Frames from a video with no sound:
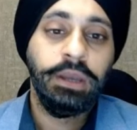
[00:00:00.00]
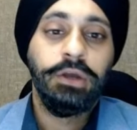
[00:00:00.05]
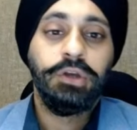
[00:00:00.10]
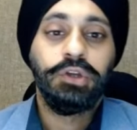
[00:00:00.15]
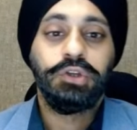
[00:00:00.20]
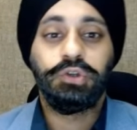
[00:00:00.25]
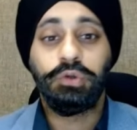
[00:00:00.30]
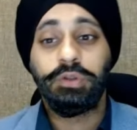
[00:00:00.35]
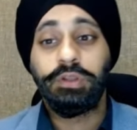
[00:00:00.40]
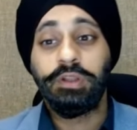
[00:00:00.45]

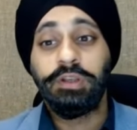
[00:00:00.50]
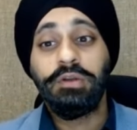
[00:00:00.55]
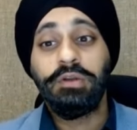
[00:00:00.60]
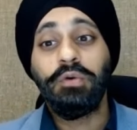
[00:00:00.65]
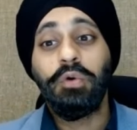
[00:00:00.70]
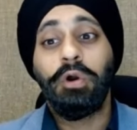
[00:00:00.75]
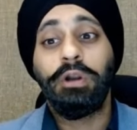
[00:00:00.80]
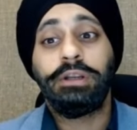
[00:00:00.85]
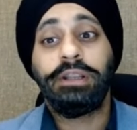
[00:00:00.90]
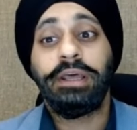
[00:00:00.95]
So the
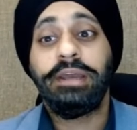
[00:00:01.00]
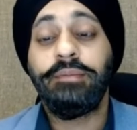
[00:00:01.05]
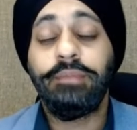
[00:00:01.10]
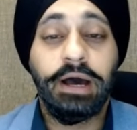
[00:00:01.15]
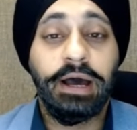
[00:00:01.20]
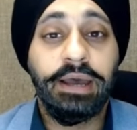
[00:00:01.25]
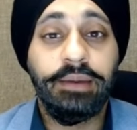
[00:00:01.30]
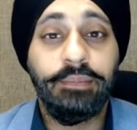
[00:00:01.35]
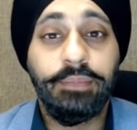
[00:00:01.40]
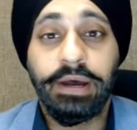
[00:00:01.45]
new all-time
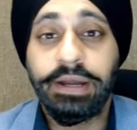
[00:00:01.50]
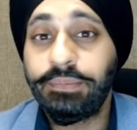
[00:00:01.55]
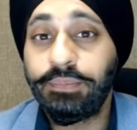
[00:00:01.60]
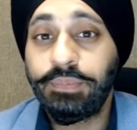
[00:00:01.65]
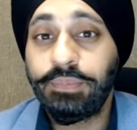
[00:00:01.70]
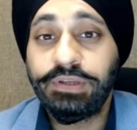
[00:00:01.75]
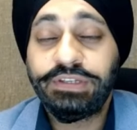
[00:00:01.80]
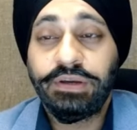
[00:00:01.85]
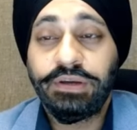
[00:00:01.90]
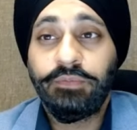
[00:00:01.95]
high might
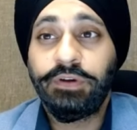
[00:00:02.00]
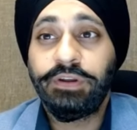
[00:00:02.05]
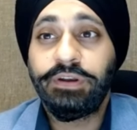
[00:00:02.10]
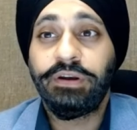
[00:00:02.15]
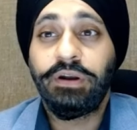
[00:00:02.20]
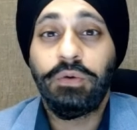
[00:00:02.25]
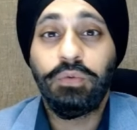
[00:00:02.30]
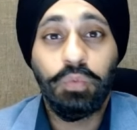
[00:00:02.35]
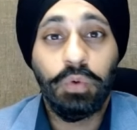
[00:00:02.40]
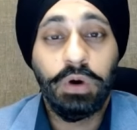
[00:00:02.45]
be somewhere
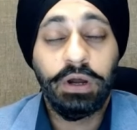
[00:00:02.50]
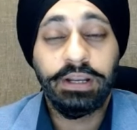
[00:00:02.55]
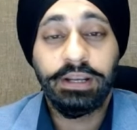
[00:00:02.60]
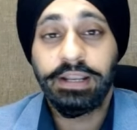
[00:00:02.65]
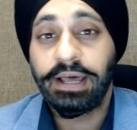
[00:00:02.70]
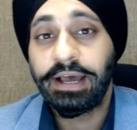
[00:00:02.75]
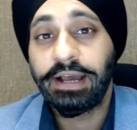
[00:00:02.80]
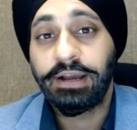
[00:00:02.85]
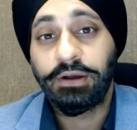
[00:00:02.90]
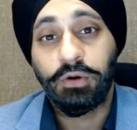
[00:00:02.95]
around 1
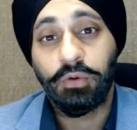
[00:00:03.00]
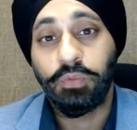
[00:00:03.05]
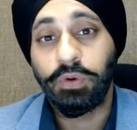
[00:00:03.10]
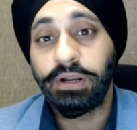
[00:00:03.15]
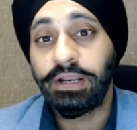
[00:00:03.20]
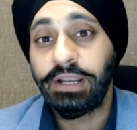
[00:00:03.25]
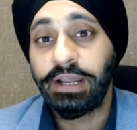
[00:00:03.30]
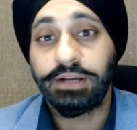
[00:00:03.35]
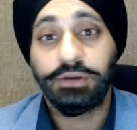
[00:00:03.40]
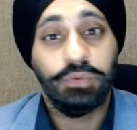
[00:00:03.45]
lakh or
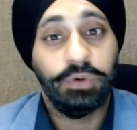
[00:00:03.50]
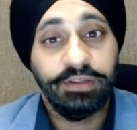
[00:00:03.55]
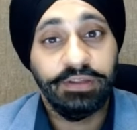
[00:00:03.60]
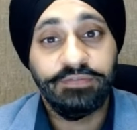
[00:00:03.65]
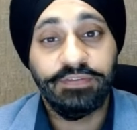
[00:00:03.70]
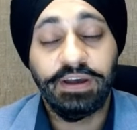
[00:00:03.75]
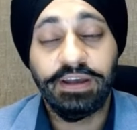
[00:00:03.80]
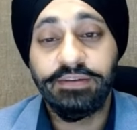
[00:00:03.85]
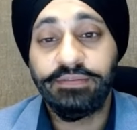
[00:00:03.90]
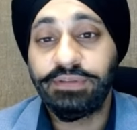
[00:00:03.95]

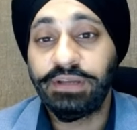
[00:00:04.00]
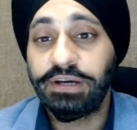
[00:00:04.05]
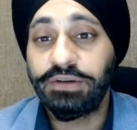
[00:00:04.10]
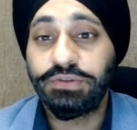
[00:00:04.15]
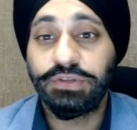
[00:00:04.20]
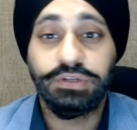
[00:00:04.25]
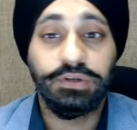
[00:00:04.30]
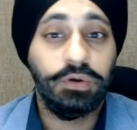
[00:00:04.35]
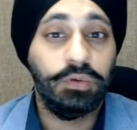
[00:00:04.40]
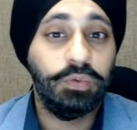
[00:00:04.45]

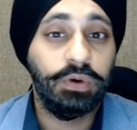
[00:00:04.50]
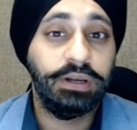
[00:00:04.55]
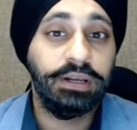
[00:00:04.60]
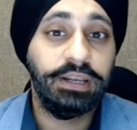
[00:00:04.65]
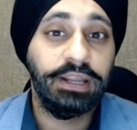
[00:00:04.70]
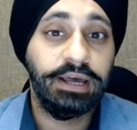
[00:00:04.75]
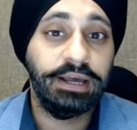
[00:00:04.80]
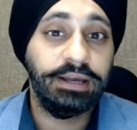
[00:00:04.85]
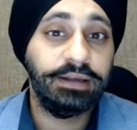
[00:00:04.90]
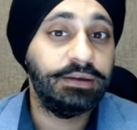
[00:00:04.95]
1,25,000 or
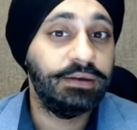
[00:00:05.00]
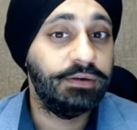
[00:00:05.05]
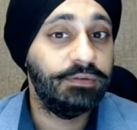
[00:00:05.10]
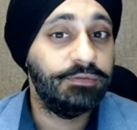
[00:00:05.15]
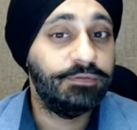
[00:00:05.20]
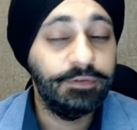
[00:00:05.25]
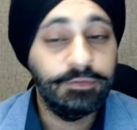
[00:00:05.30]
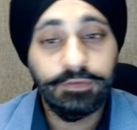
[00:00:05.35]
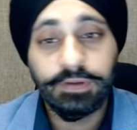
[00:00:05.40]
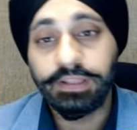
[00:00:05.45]

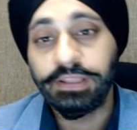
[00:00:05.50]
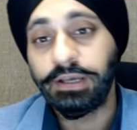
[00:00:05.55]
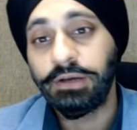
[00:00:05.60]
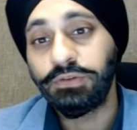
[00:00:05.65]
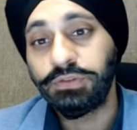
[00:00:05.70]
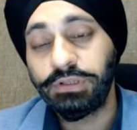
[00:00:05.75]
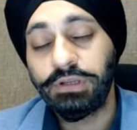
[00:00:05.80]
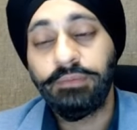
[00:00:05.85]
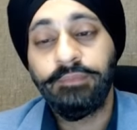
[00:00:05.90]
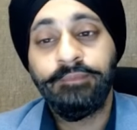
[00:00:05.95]

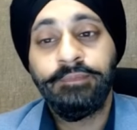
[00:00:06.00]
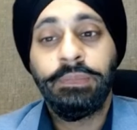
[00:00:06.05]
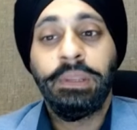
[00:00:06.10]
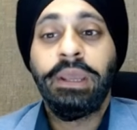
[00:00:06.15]
1,50,000.